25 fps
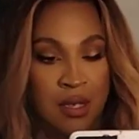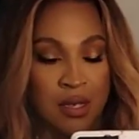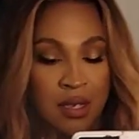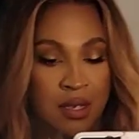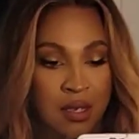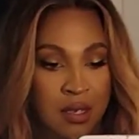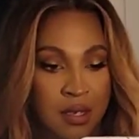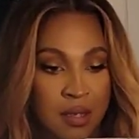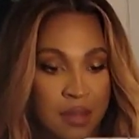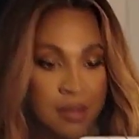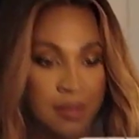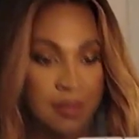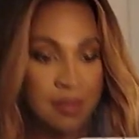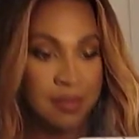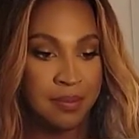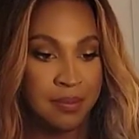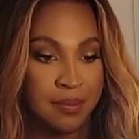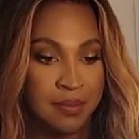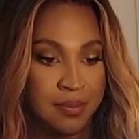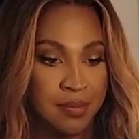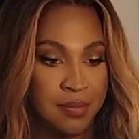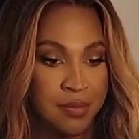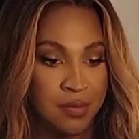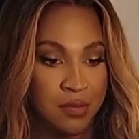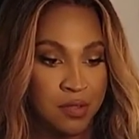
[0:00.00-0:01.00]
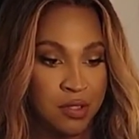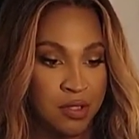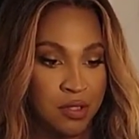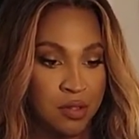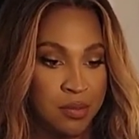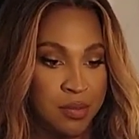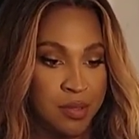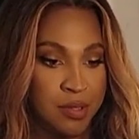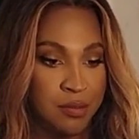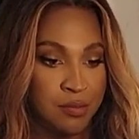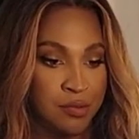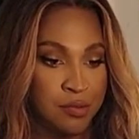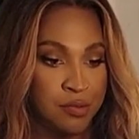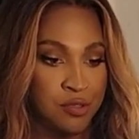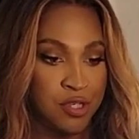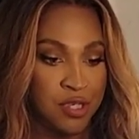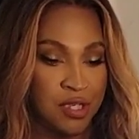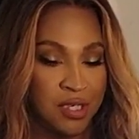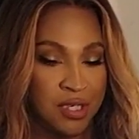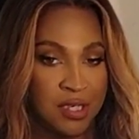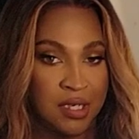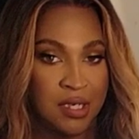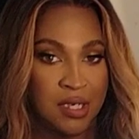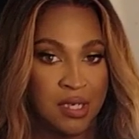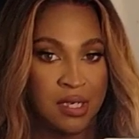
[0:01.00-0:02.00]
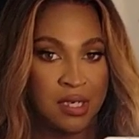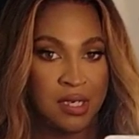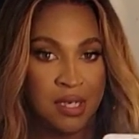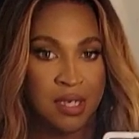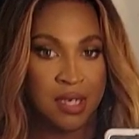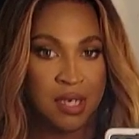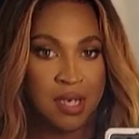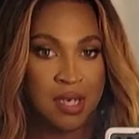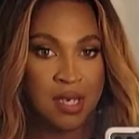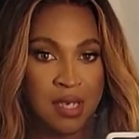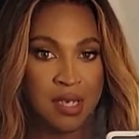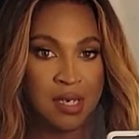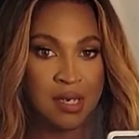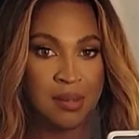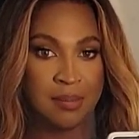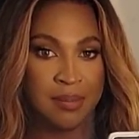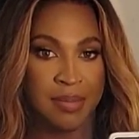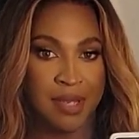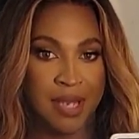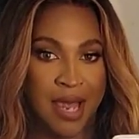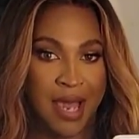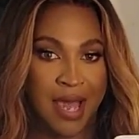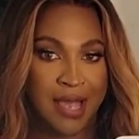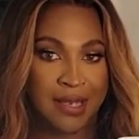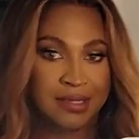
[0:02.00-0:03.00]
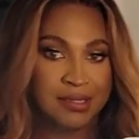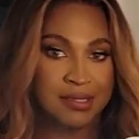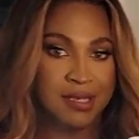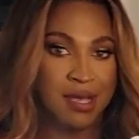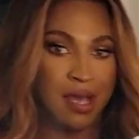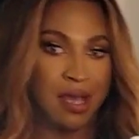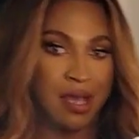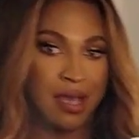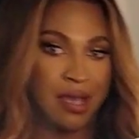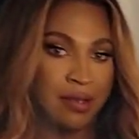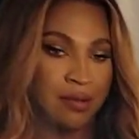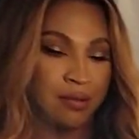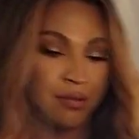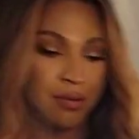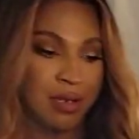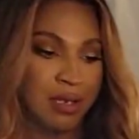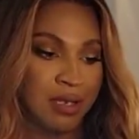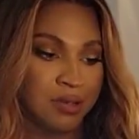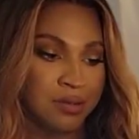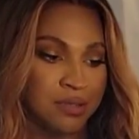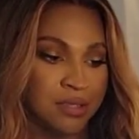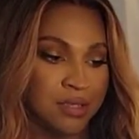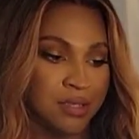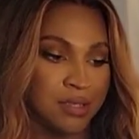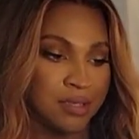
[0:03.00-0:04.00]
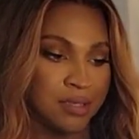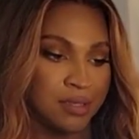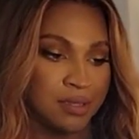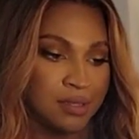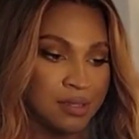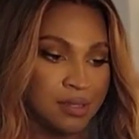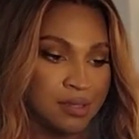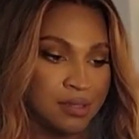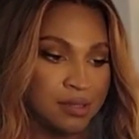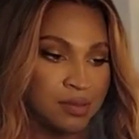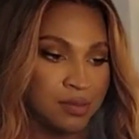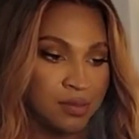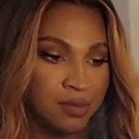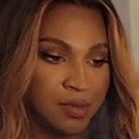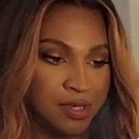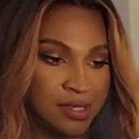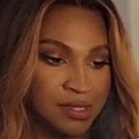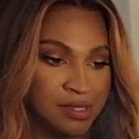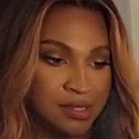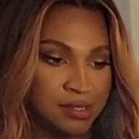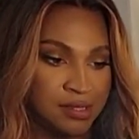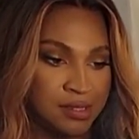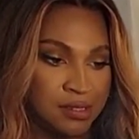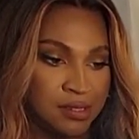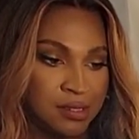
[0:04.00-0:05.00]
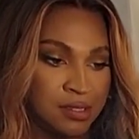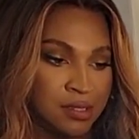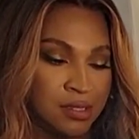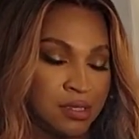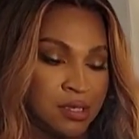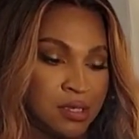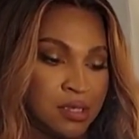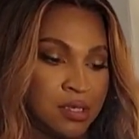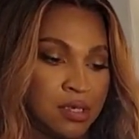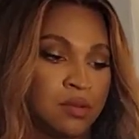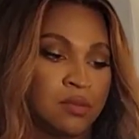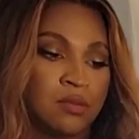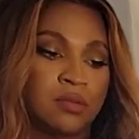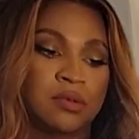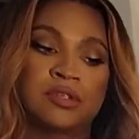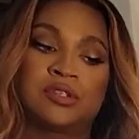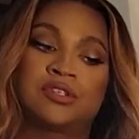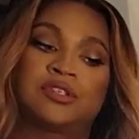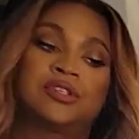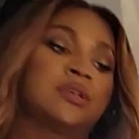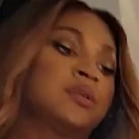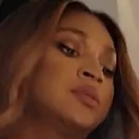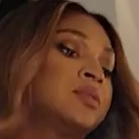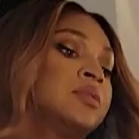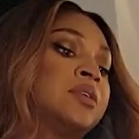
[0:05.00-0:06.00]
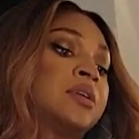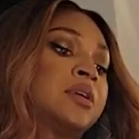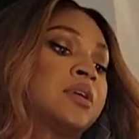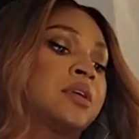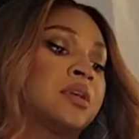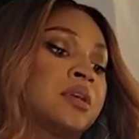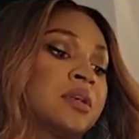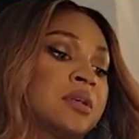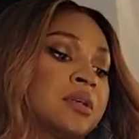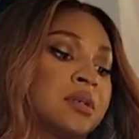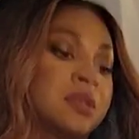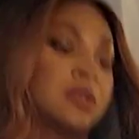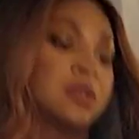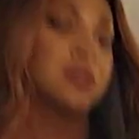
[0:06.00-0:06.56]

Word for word: um, with a little bit of ruching and a black tie around it at the waist one shoulder